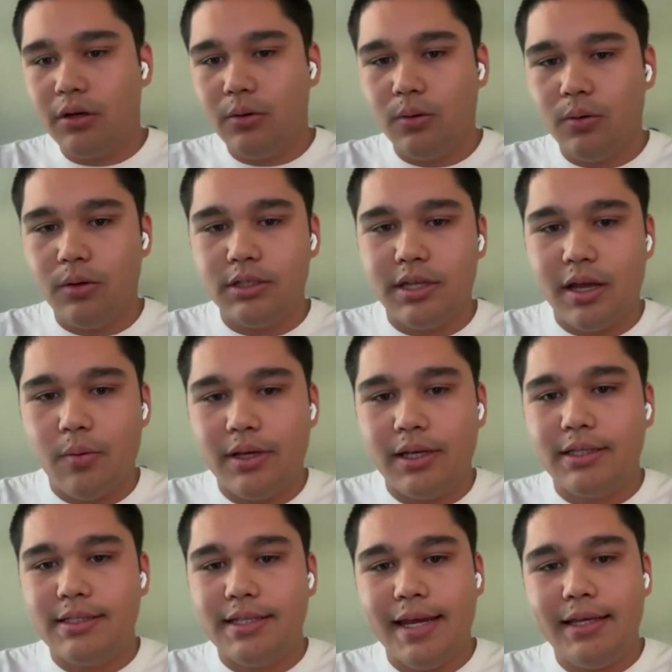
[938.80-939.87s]
cool is that we
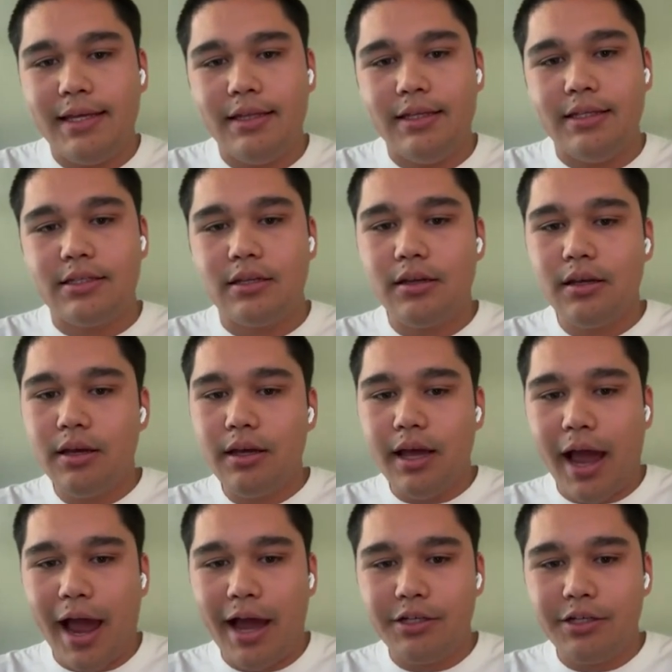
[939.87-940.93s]
can take these
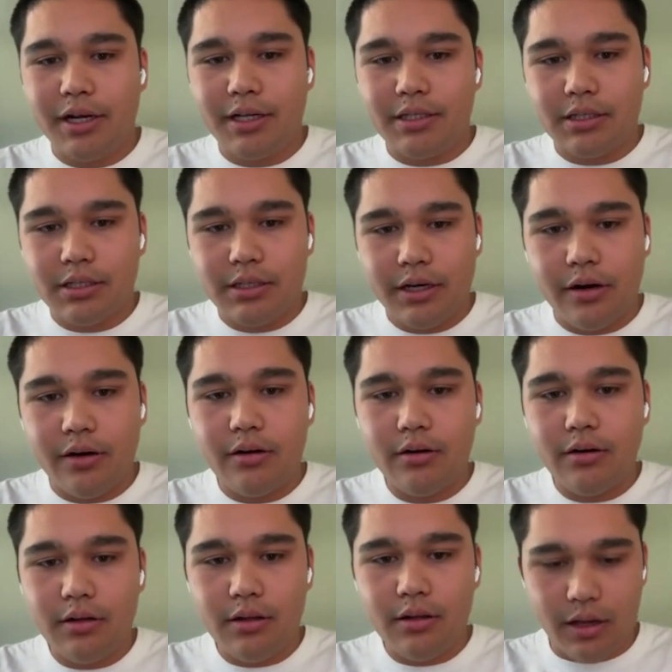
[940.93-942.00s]
addresses here
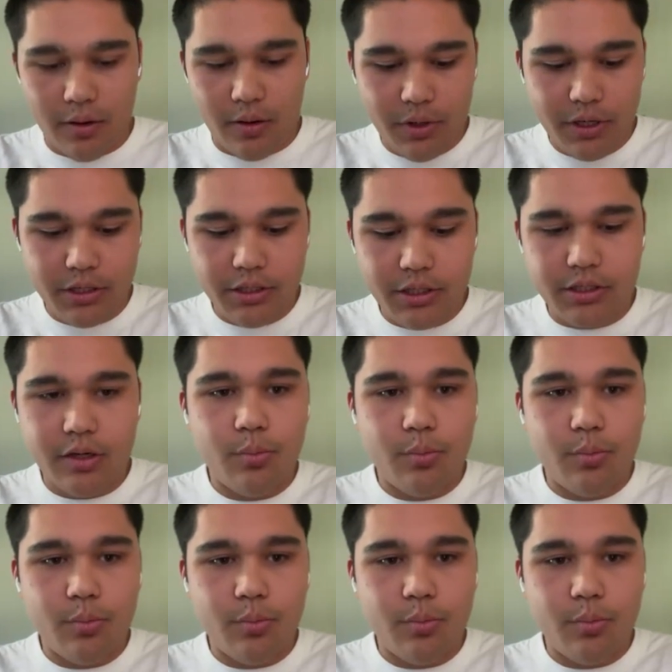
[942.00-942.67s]
and we can just